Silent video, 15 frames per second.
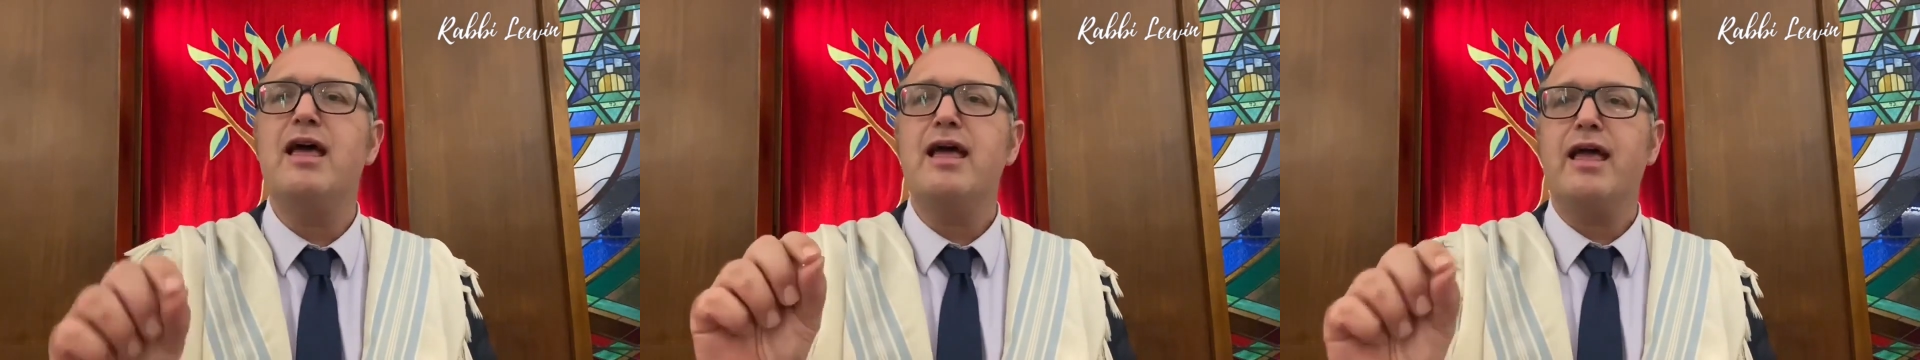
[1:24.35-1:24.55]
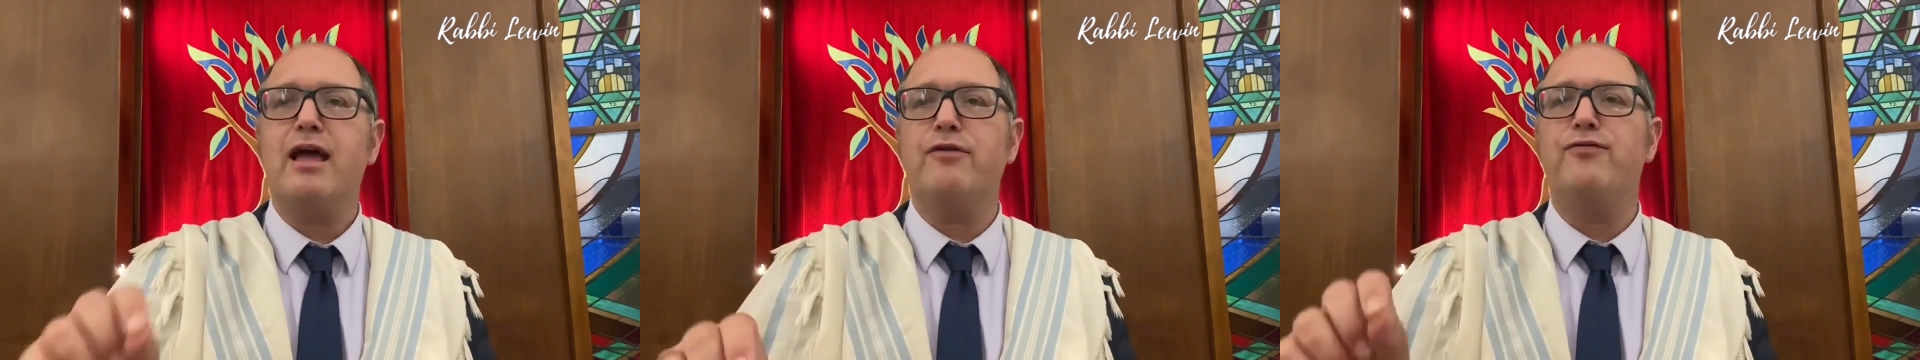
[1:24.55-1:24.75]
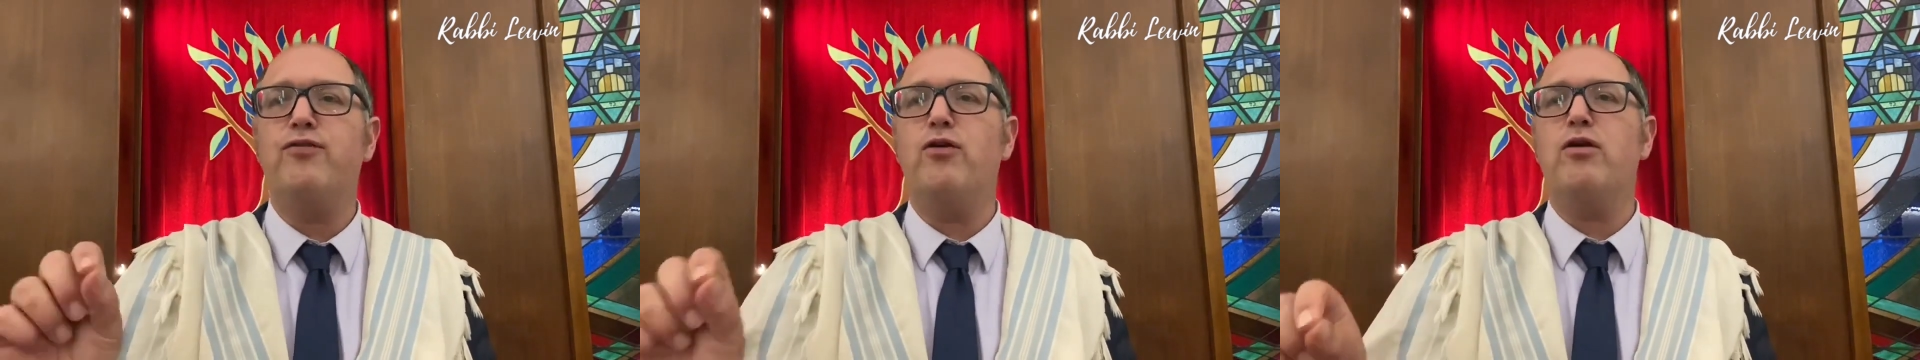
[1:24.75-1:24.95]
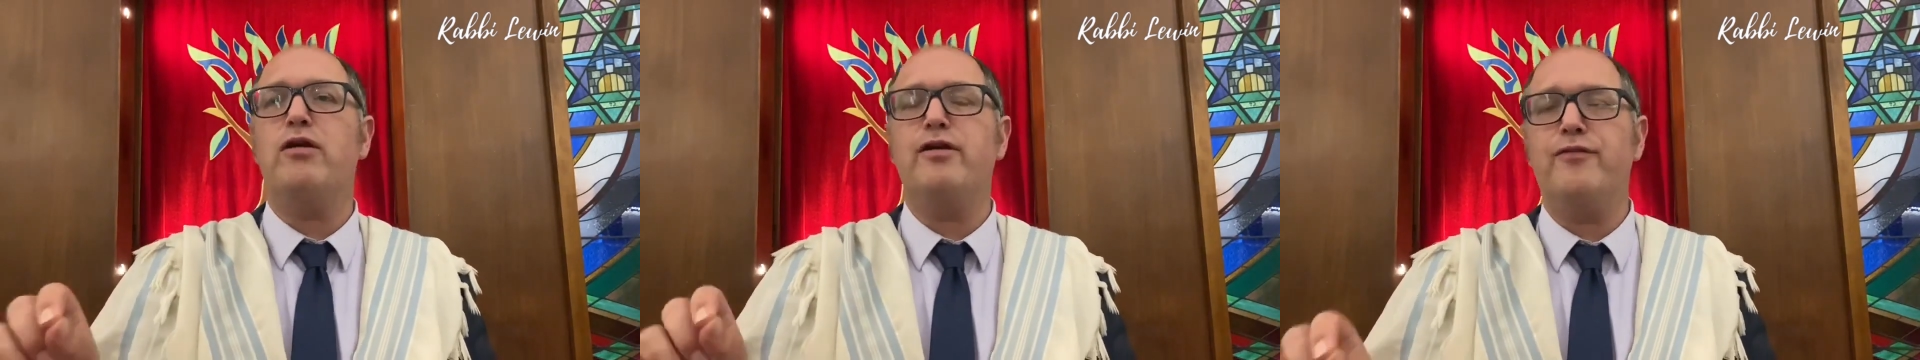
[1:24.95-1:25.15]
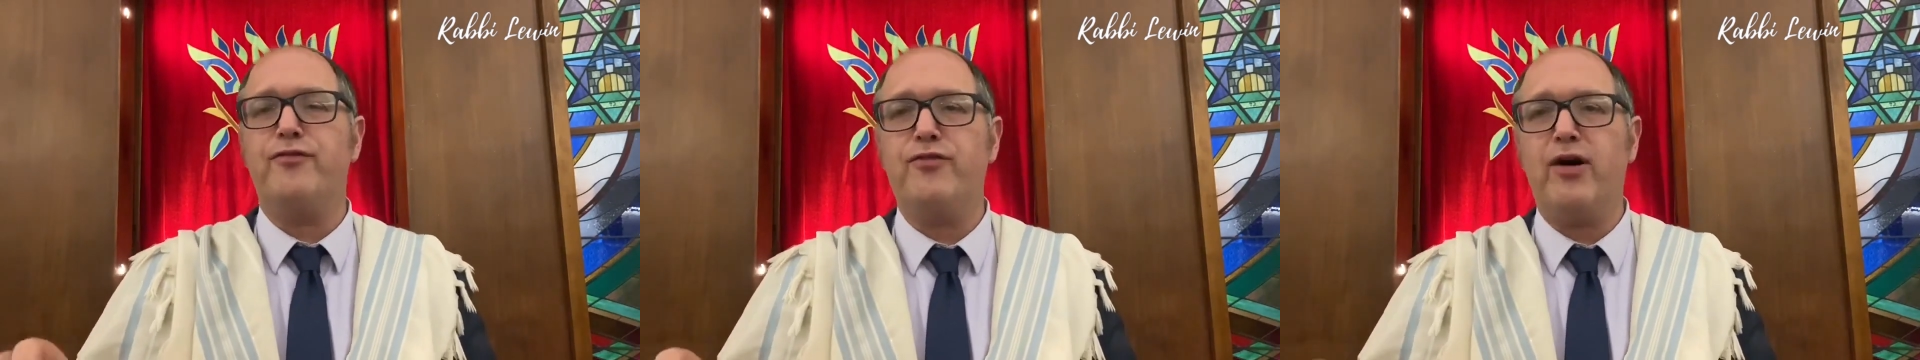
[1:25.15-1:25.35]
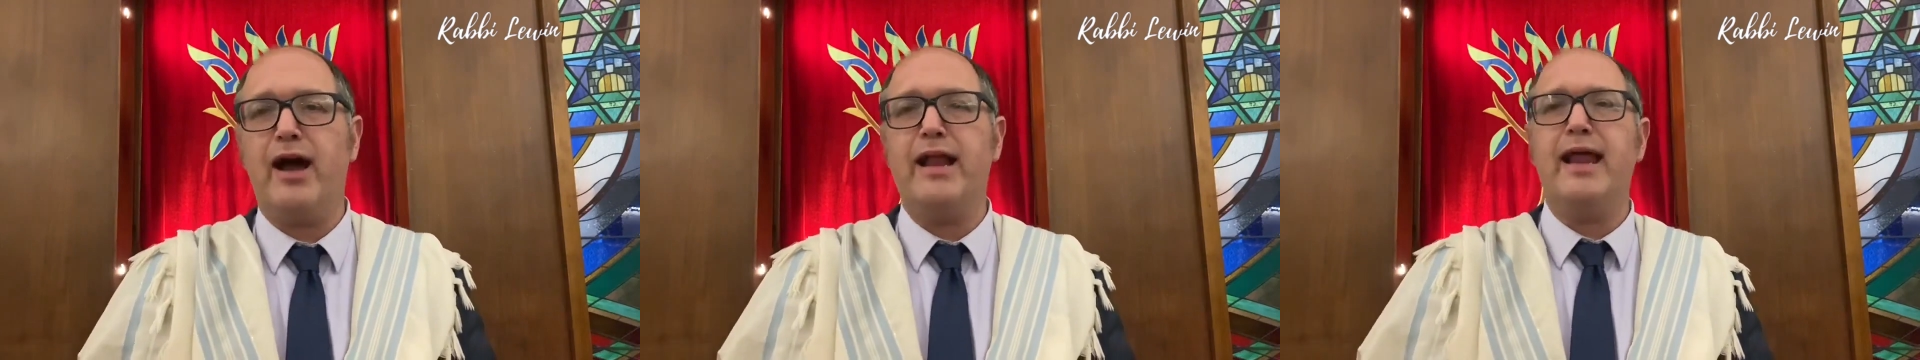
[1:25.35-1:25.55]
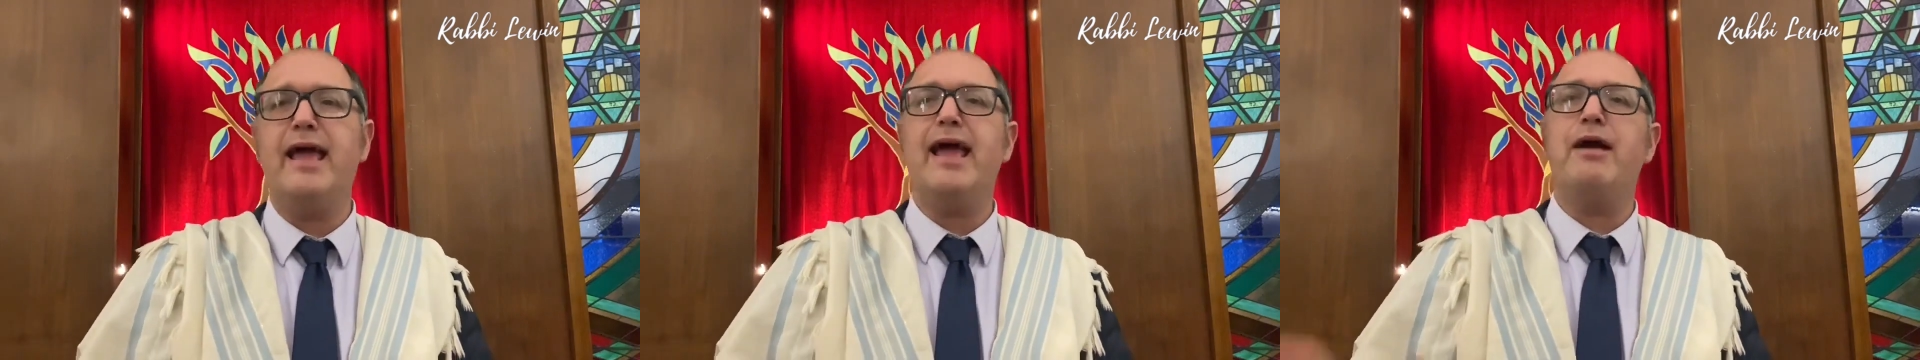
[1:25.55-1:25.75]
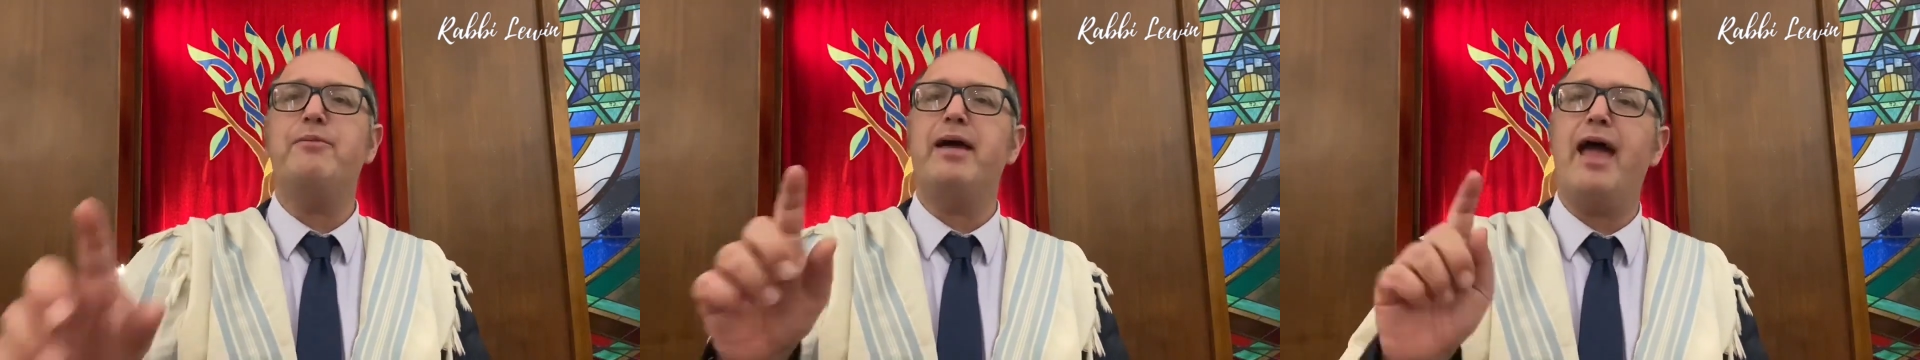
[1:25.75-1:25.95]
can fall on a Friday
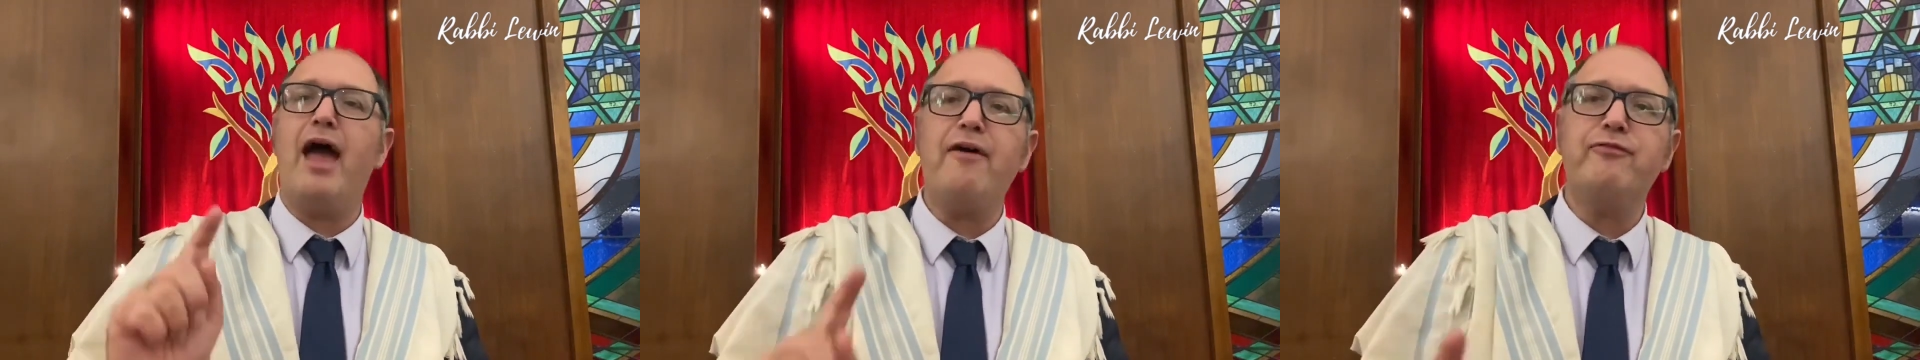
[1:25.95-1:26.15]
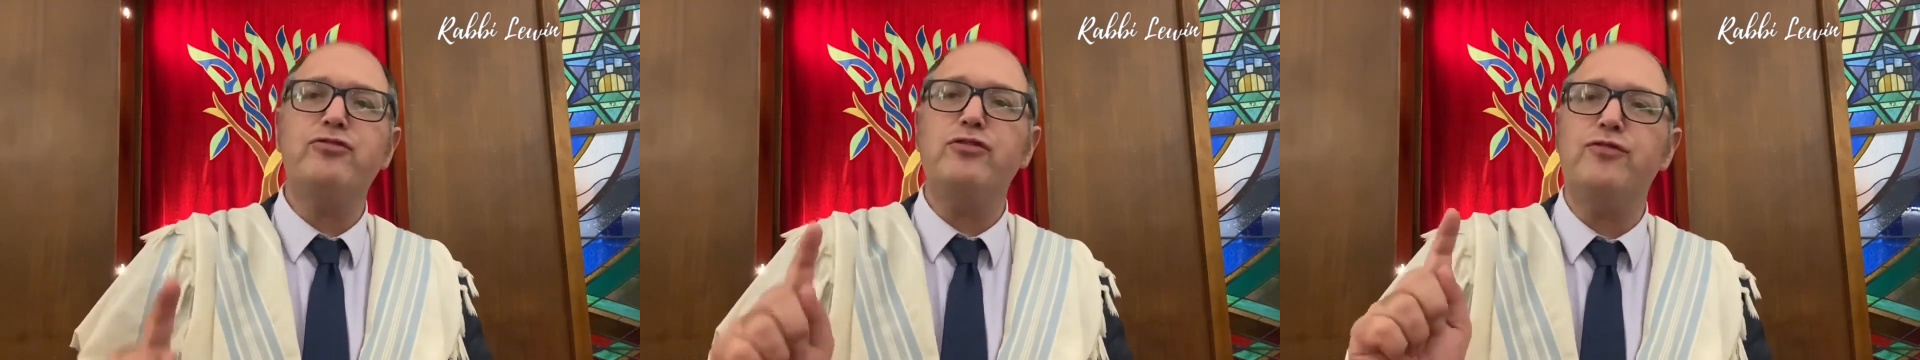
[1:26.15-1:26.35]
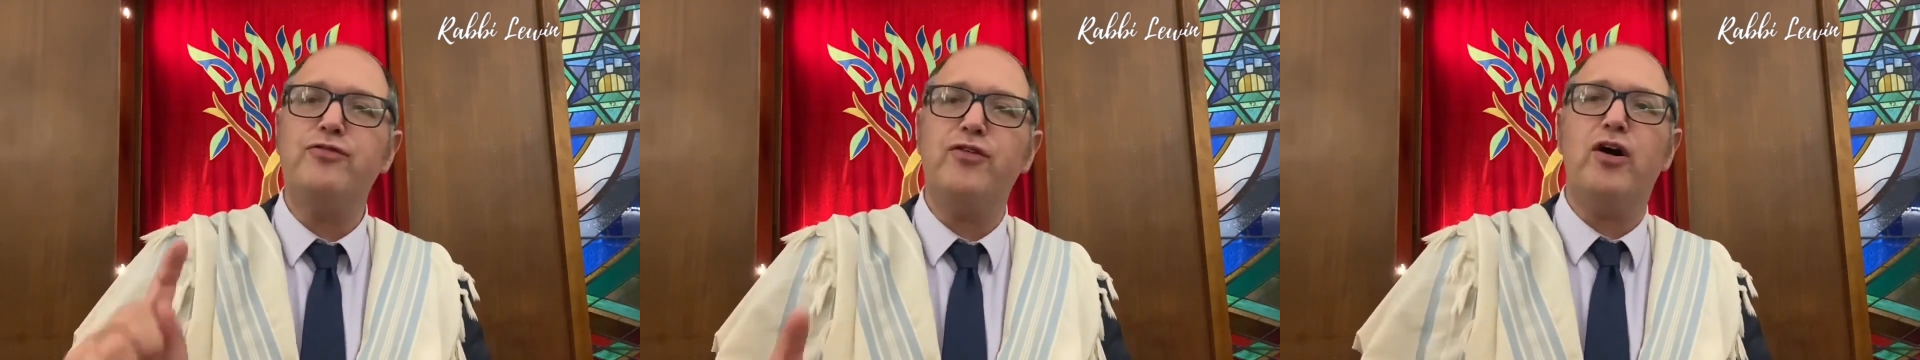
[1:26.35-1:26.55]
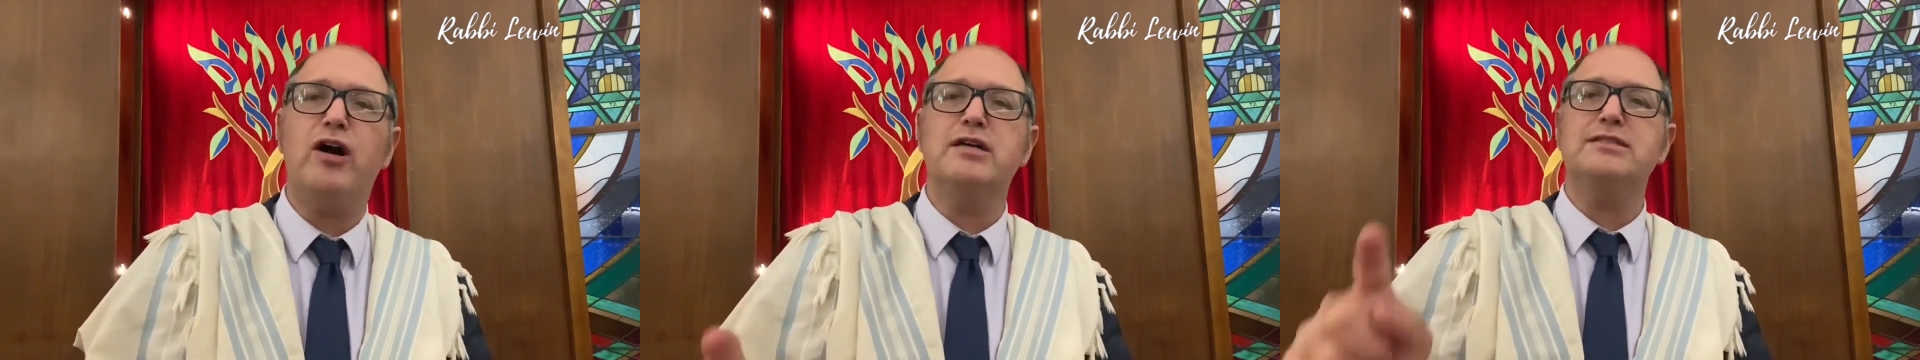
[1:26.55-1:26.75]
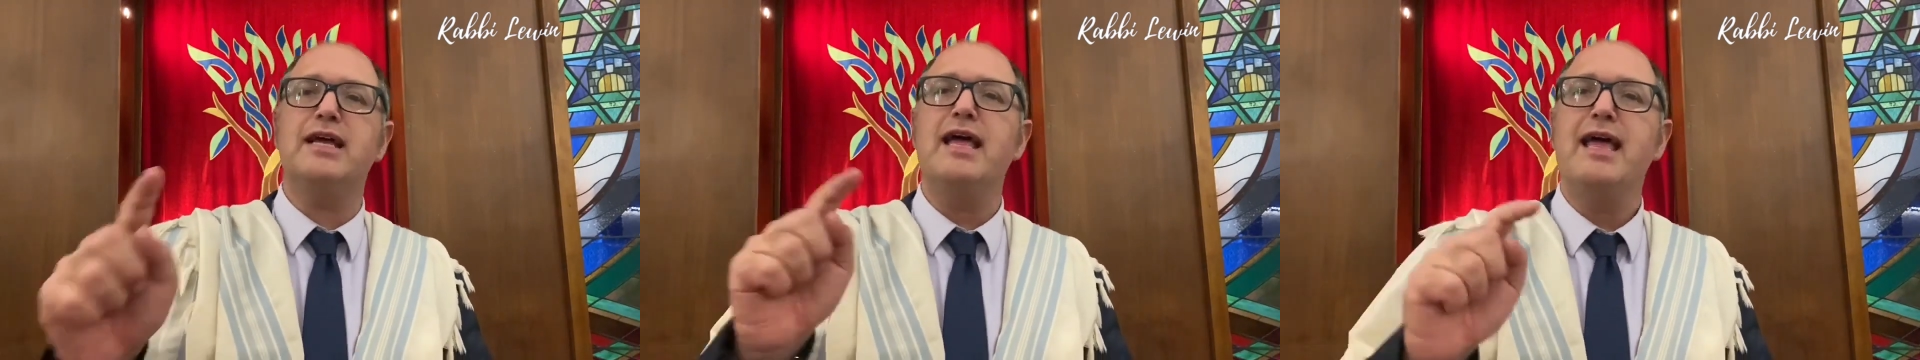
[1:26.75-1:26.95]
and we have to fast